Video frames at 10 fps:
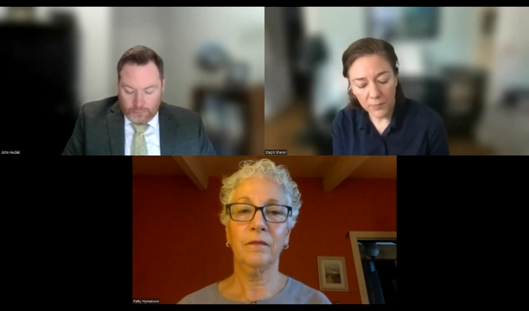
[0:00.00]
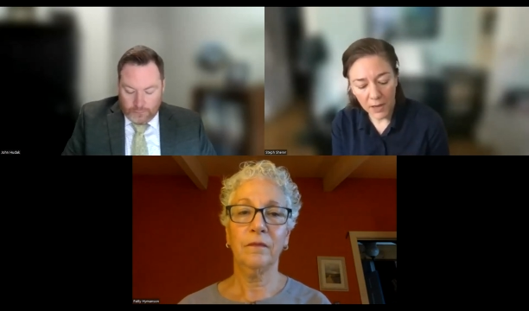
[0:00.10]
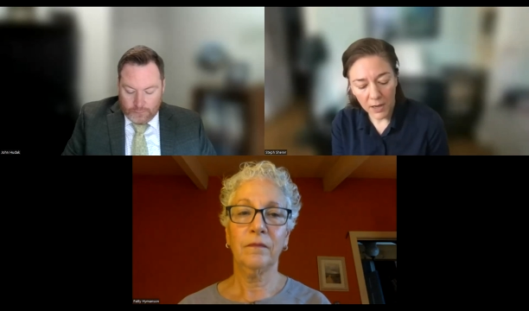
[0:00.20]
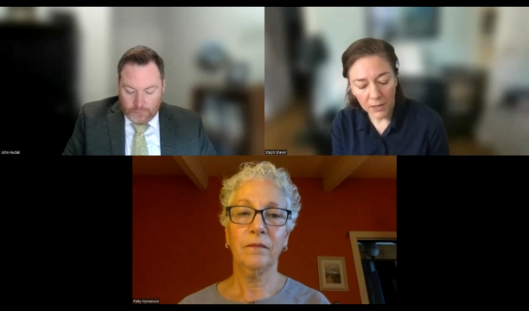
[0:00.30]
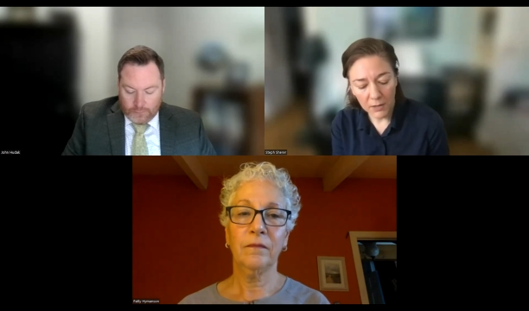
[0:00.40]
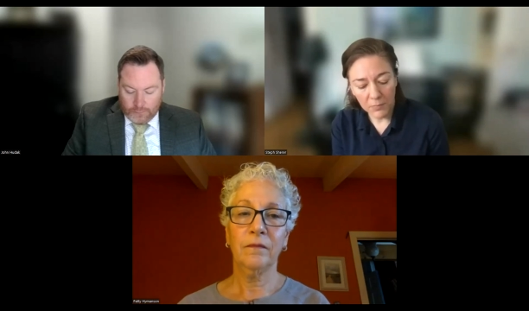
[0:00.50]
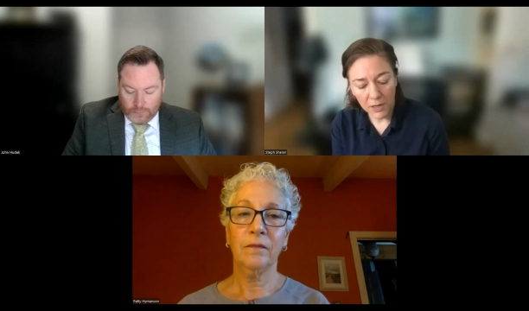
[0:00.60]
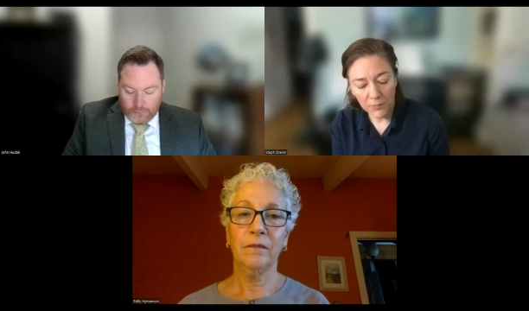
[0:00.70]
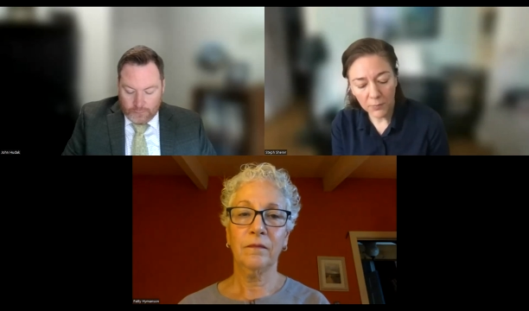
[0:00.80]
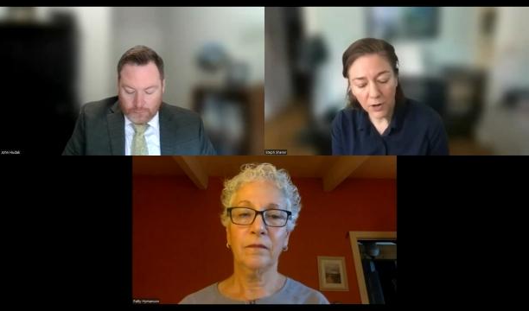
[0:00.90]
Speaker 1: um,
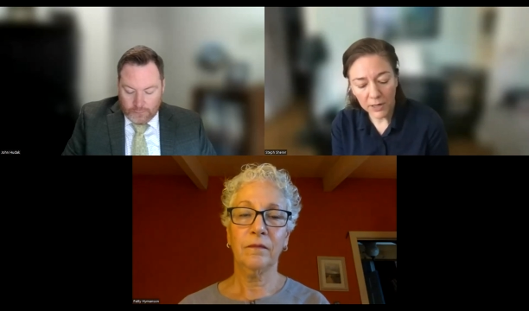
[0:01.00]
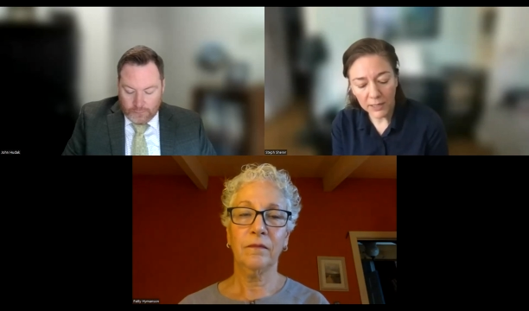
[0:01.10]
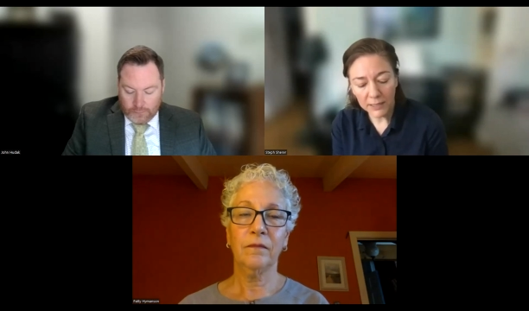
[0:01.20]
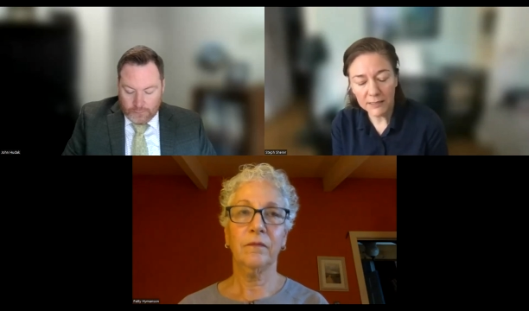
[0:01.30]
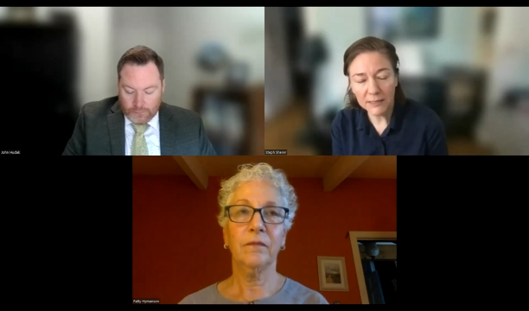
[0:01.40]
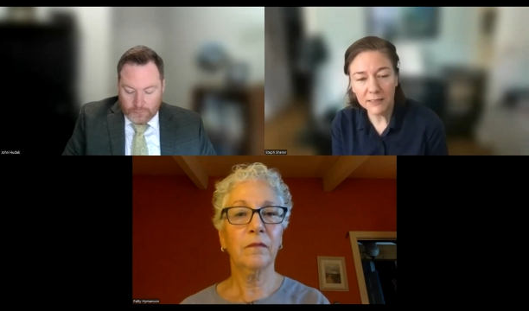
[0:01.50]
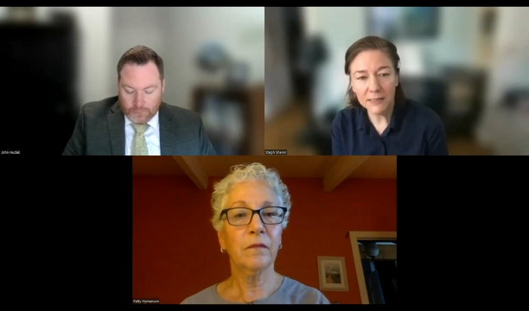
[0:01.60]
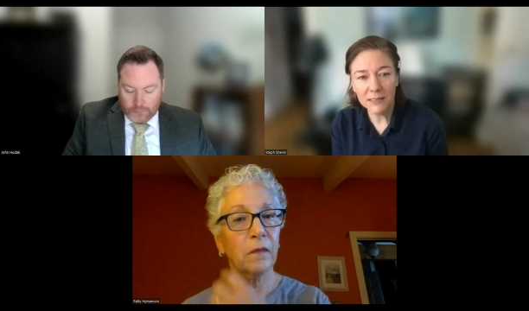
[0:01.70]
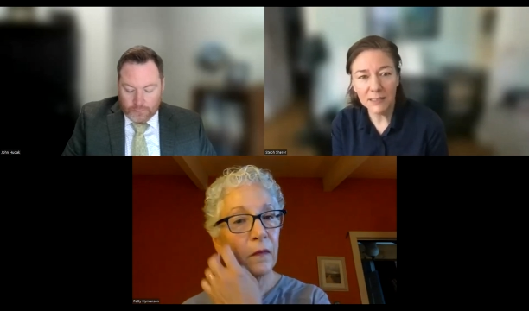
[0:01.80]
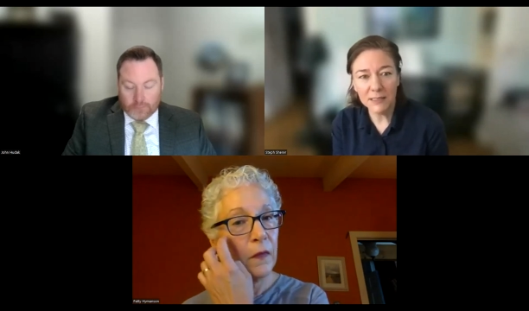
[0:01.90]
of products this
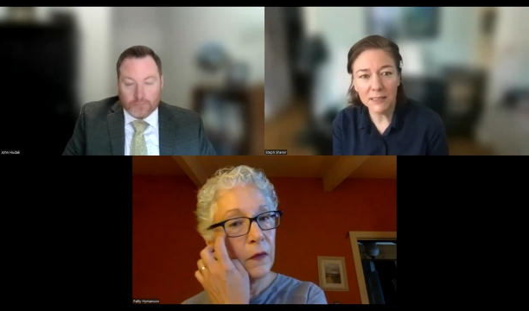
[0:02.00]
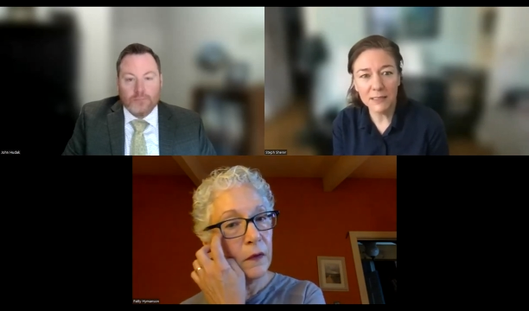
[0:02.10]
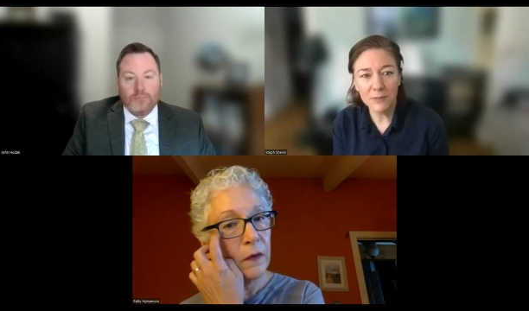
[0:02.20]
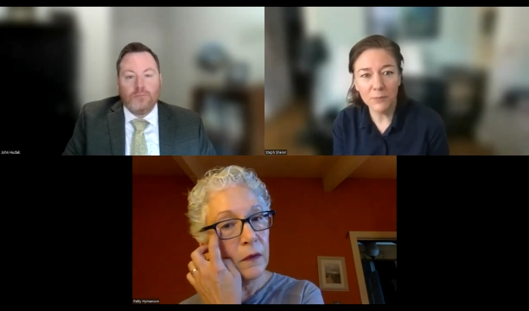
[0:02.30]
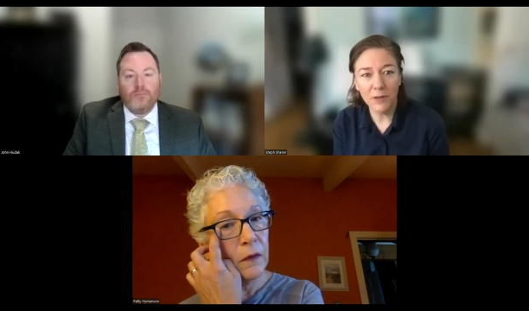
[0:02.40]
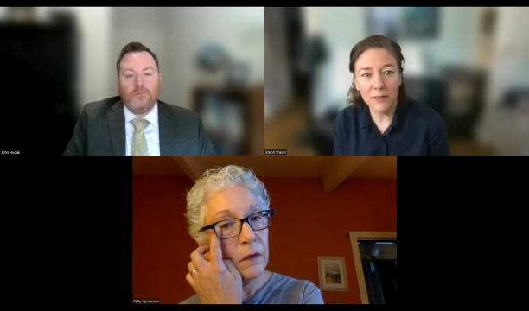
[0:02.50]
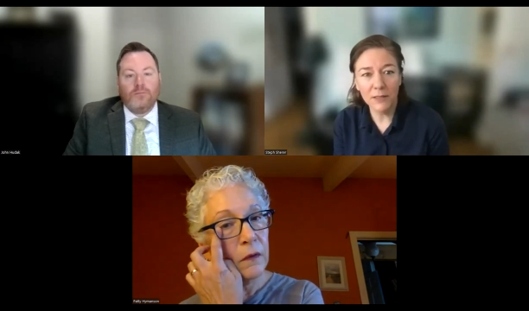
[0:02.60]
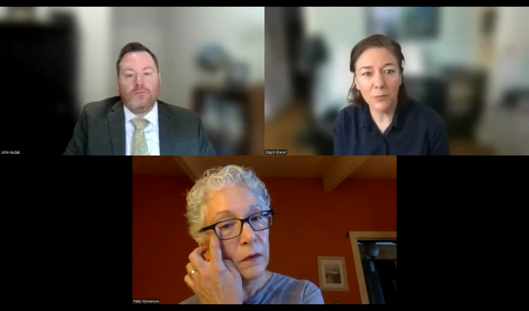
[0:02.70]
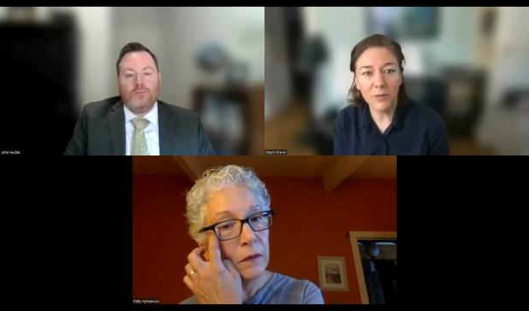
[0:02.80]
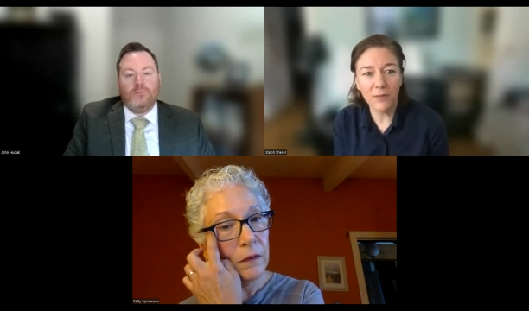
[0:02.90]
is this is a
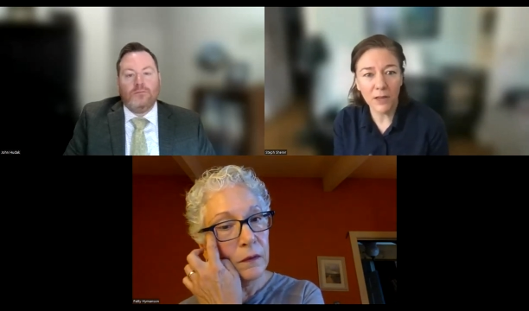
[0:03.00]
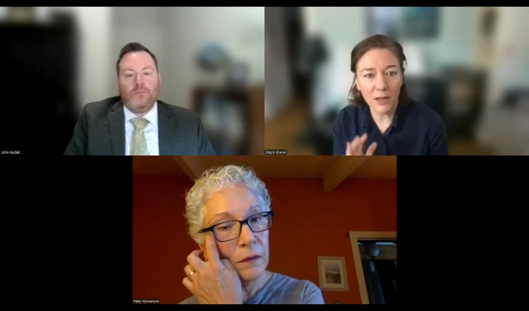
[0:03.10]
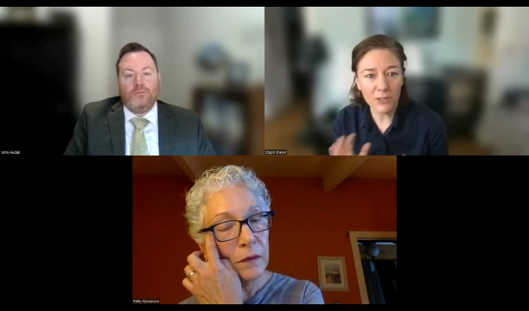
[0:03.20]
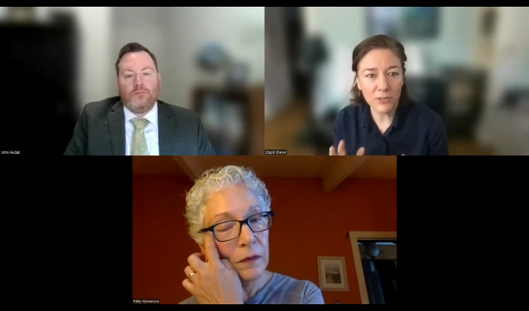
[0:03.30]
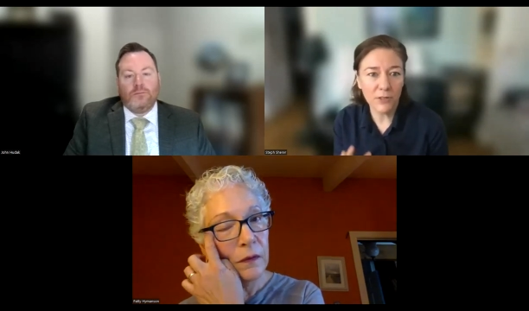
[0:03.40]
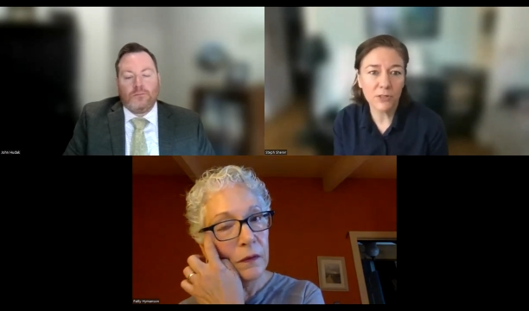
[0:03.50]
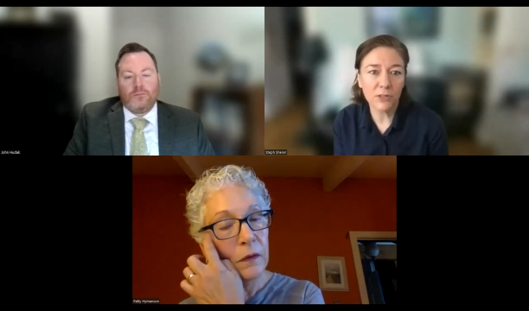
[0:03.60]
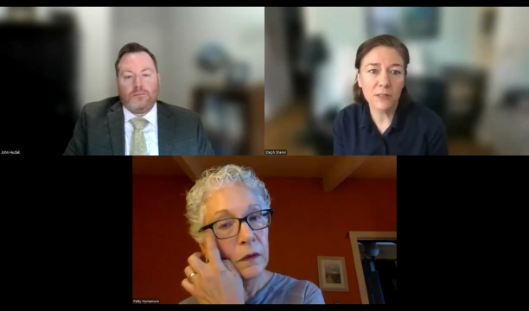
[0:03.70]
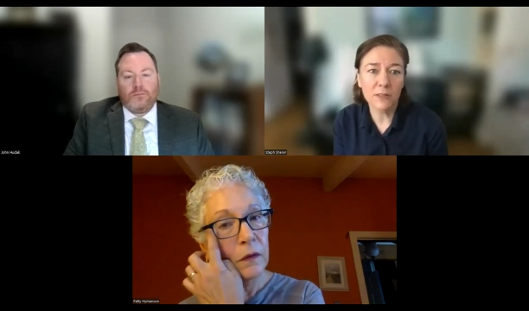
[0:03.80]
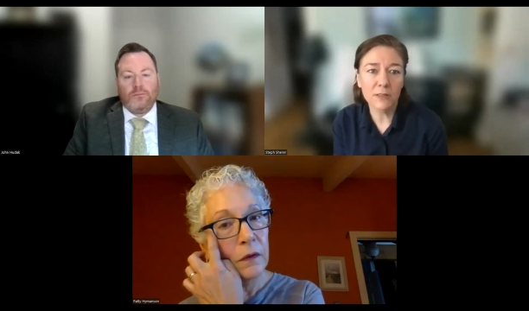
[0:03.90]
little bit of a
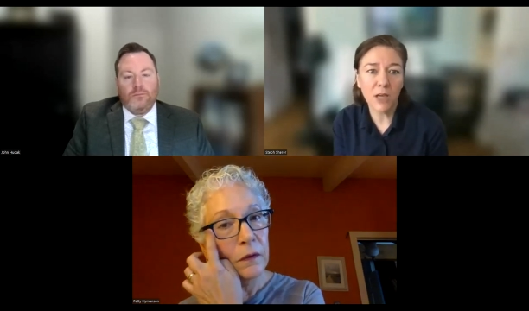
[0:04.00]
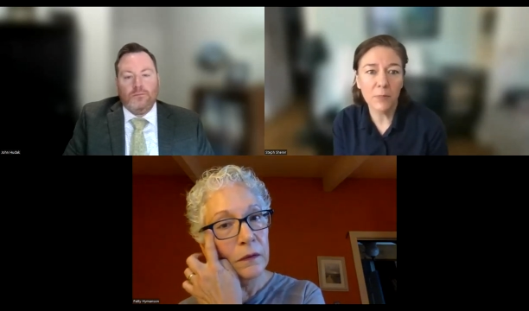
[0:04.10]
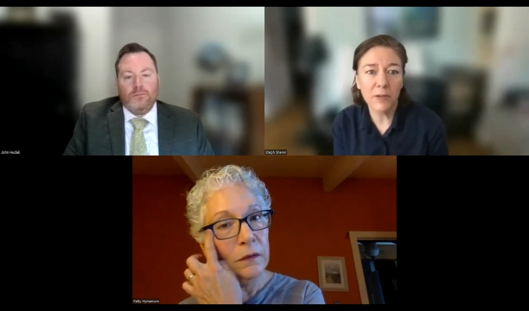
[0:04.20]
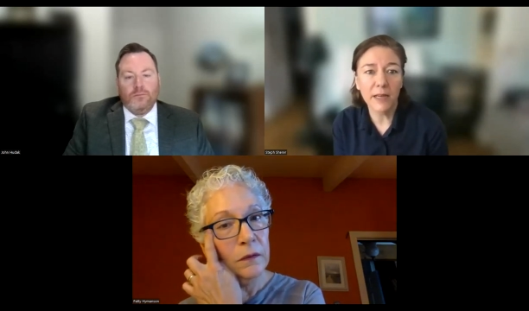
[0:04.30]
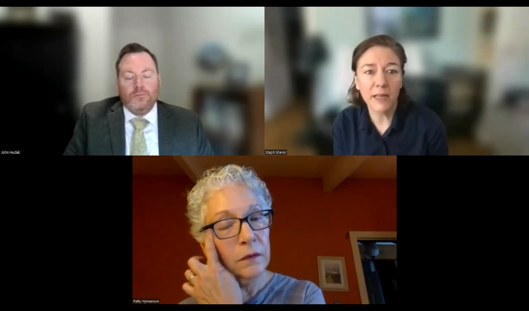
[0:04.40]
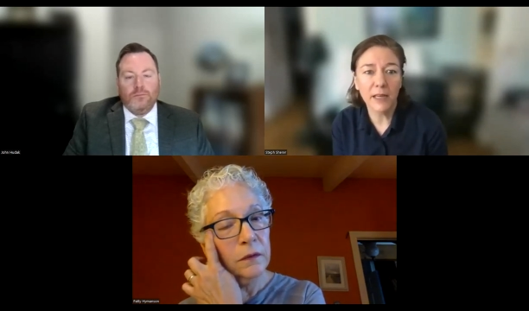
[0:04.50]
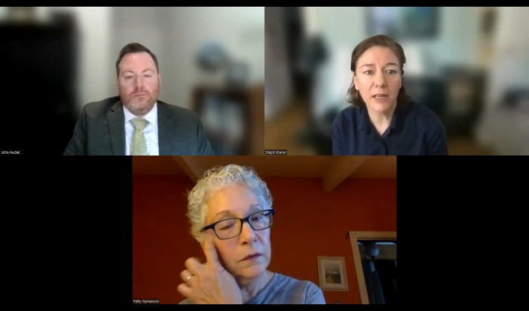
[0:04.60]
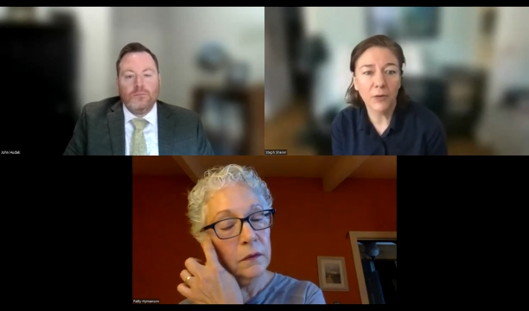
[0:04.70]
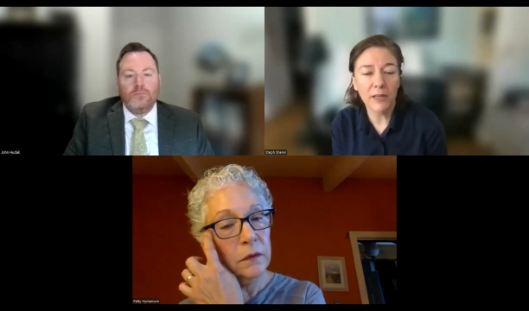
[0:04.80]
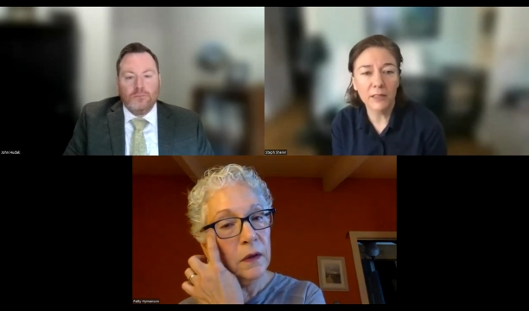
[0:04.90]
controversial topic
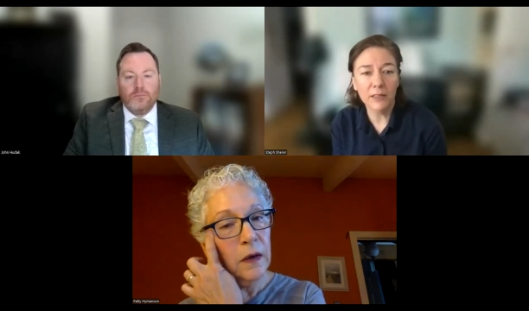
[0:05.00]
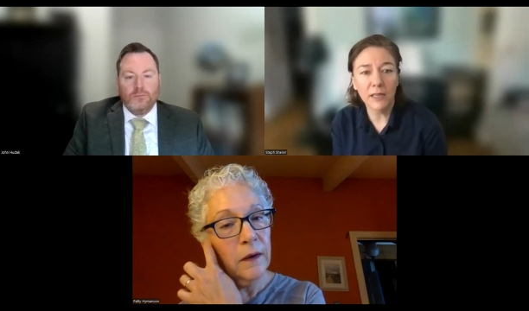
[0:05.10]
you know in